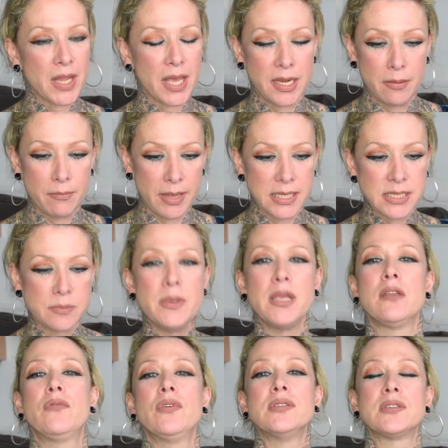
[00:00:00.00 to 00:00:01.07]
and it makes me
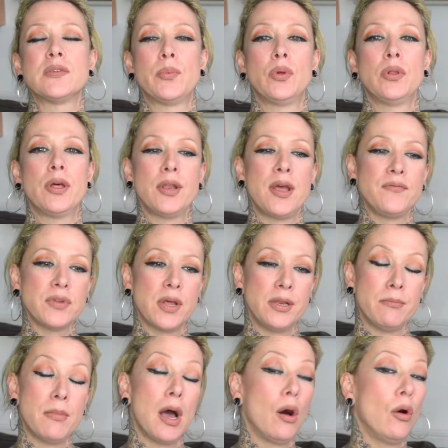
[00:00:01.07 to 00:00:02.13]
invincible. And I've done
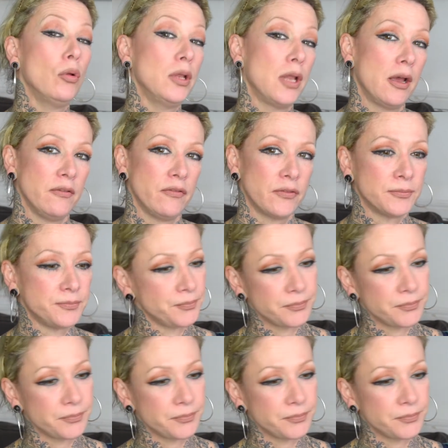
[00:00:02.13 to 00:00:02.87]
it my whole life.